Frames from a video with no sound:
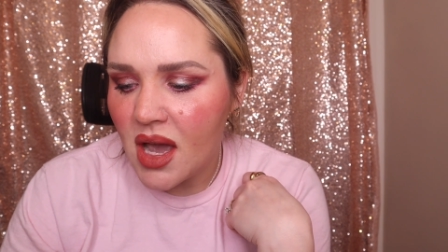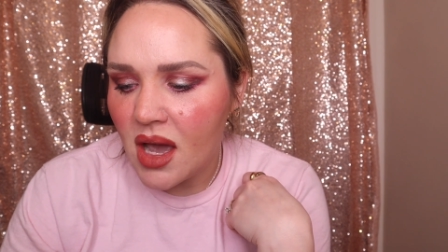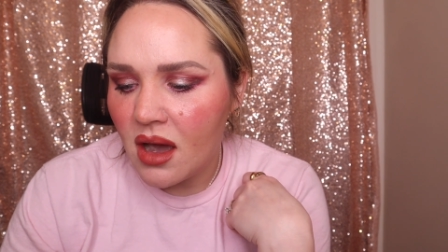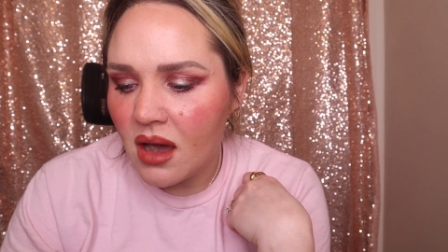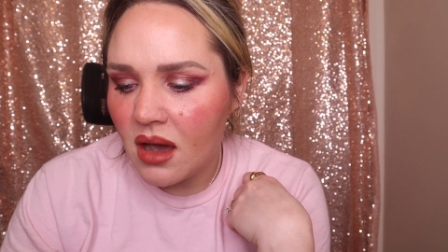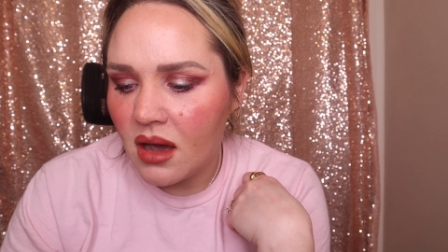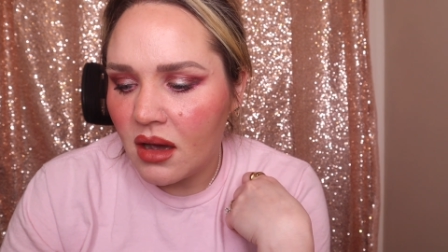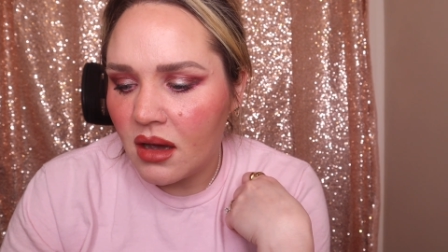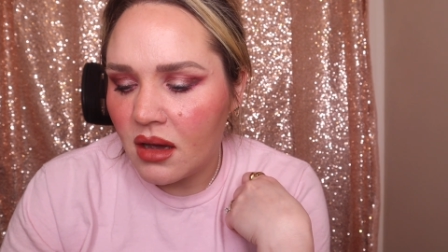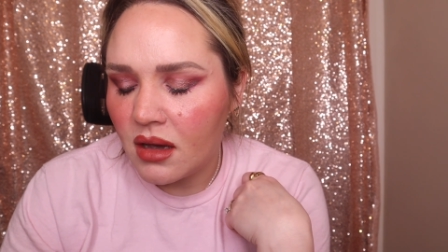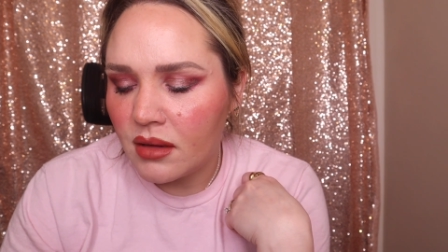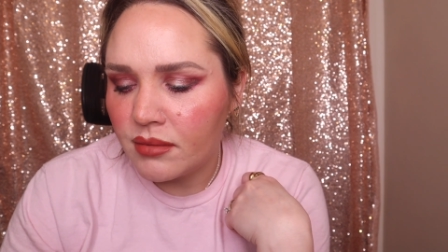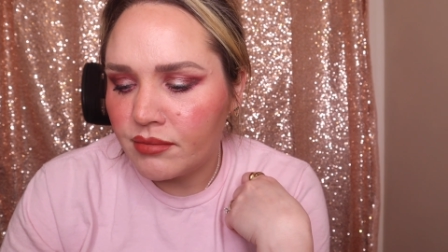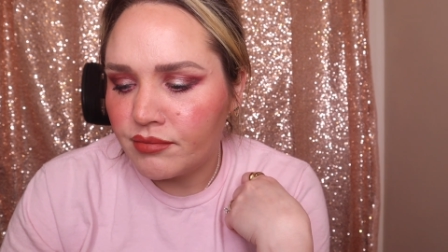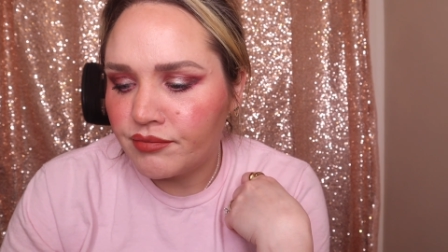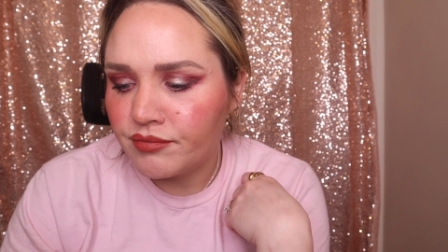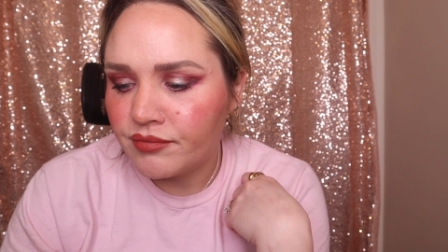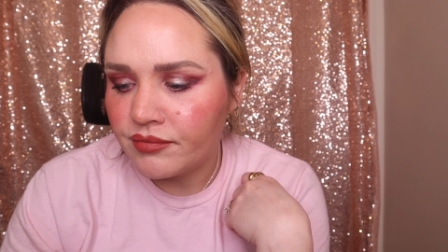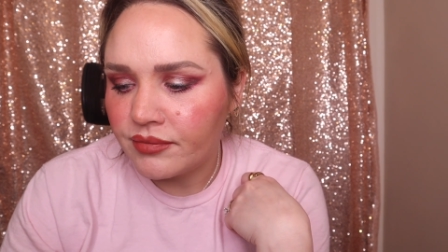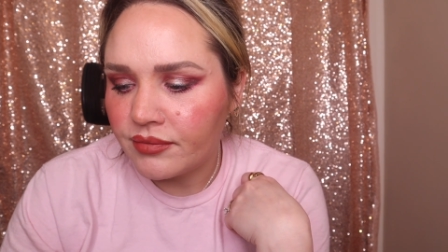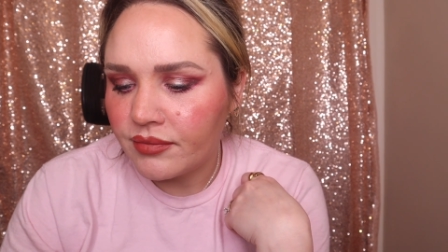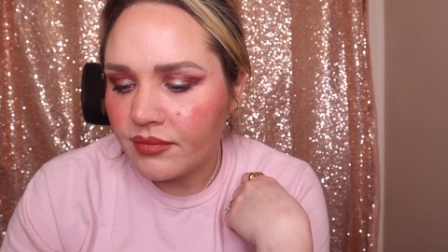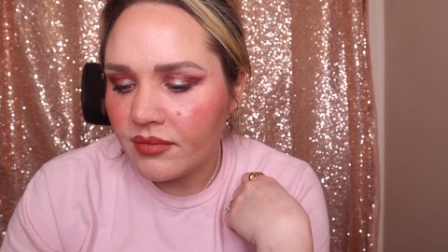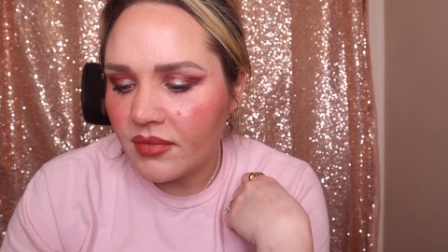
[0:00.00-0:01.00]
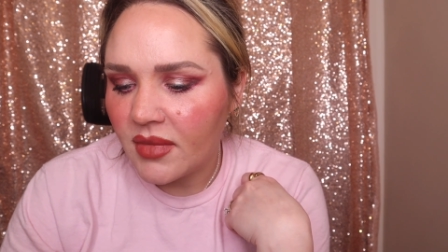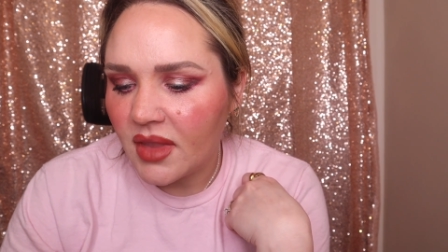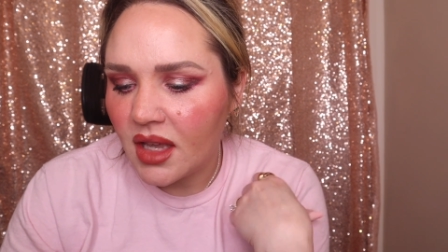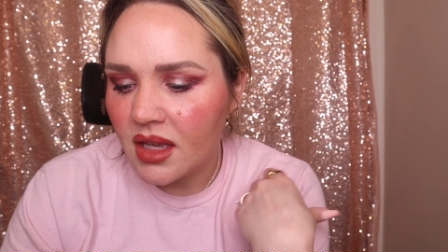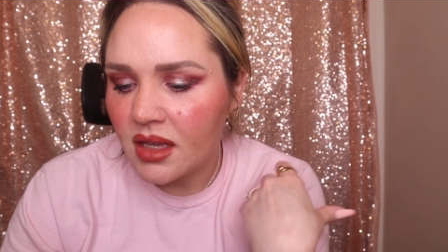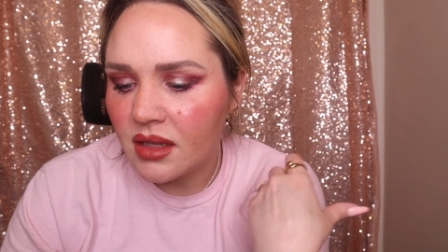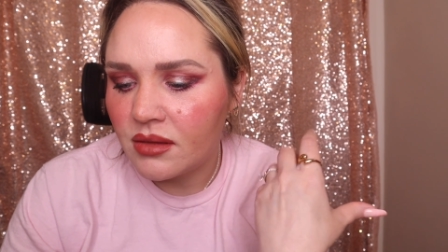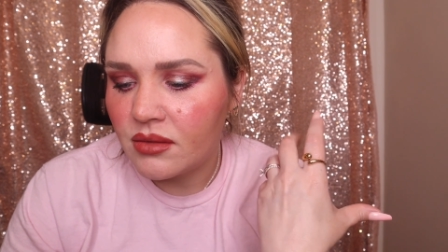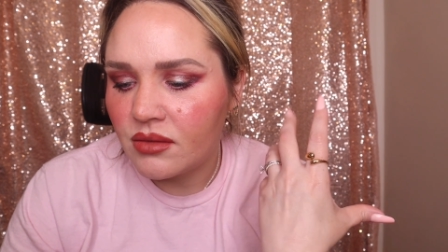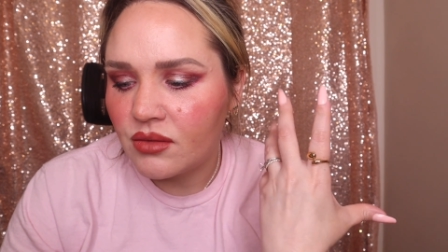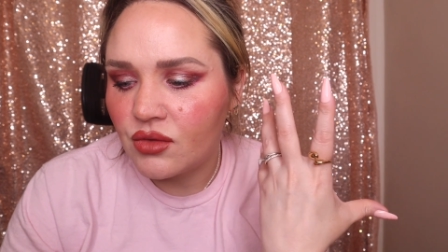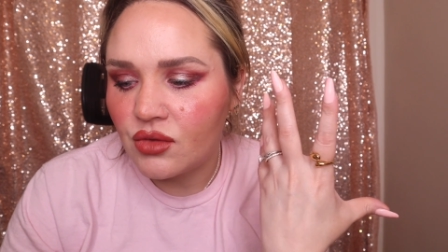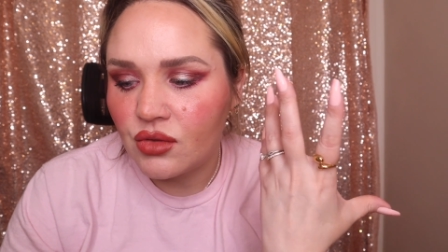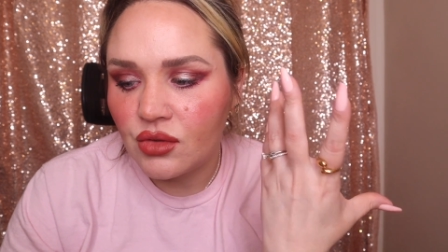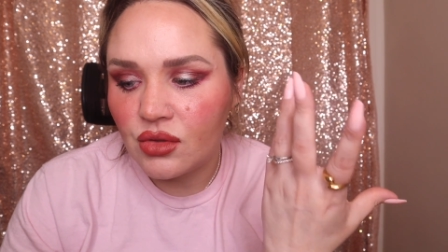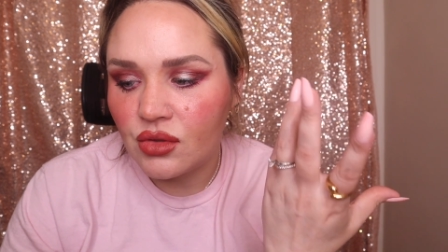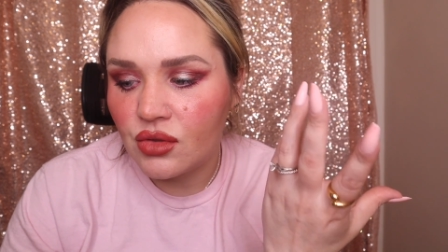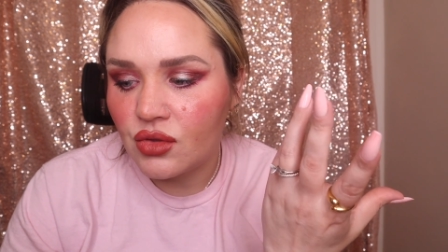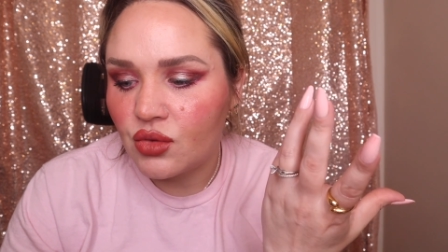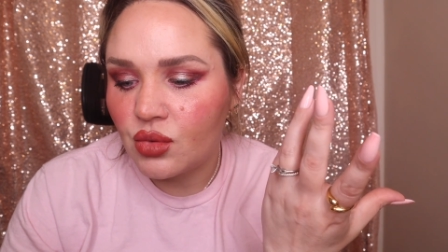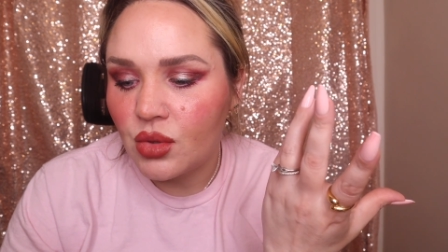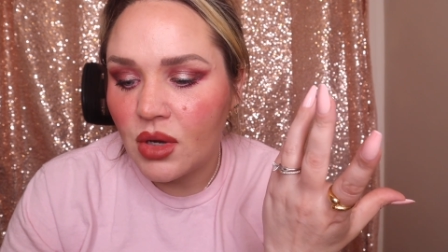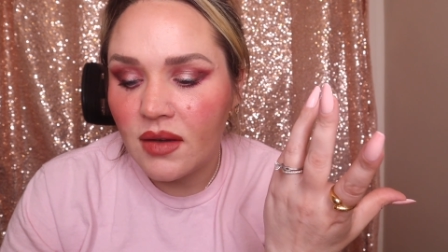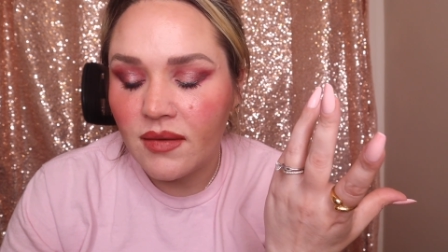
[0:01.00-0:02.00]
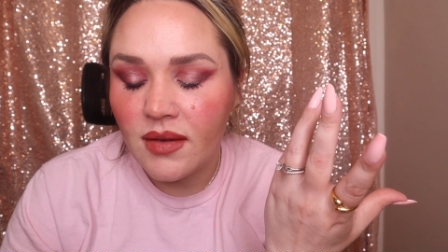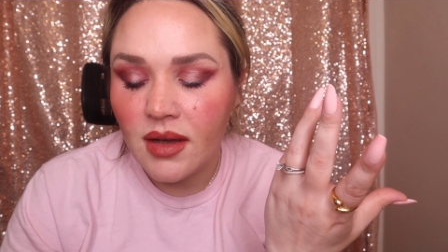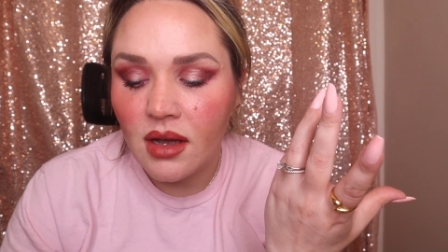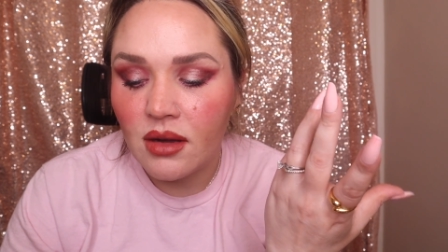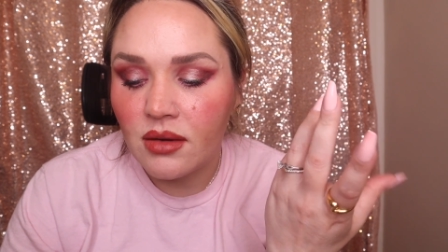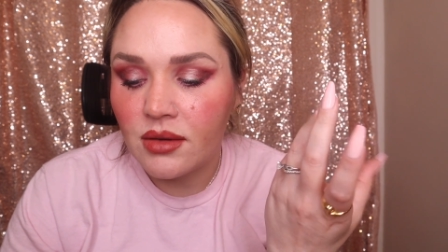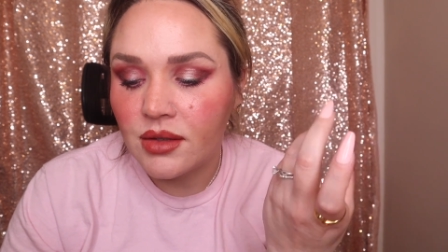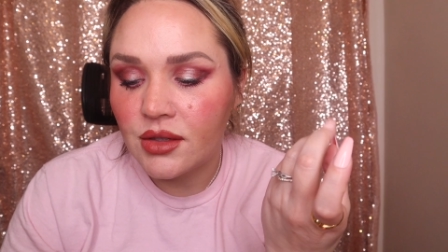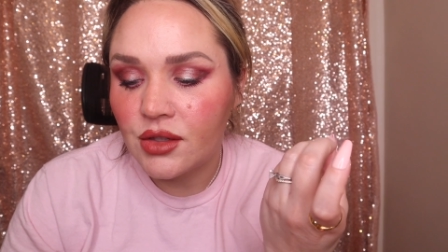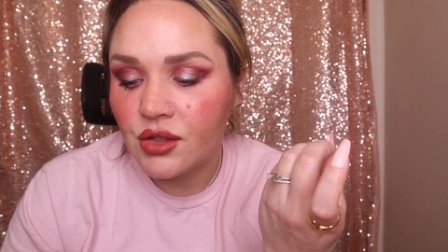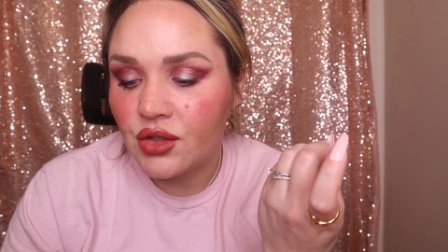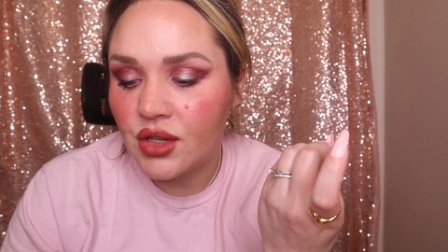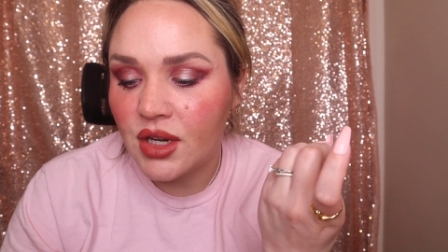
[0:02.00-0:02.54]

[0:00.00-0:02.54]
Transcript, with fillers: Um, it's 12 hours